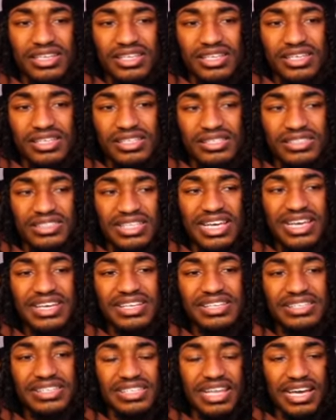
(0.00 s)

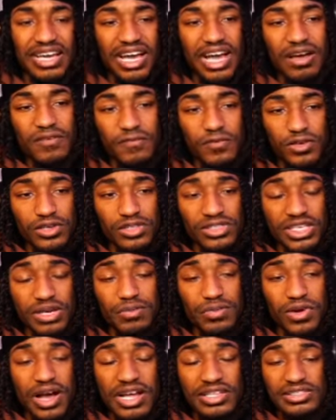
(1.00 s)
Saying, for
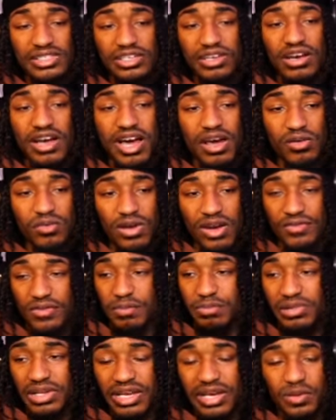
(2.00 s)
example, I tell you, I don't ever
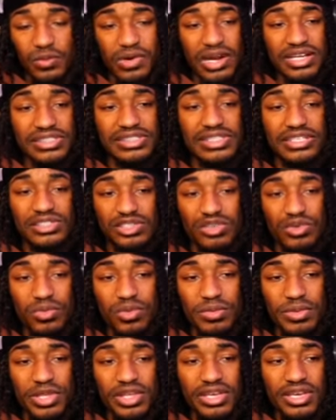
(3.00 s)
plan what I say to a woman.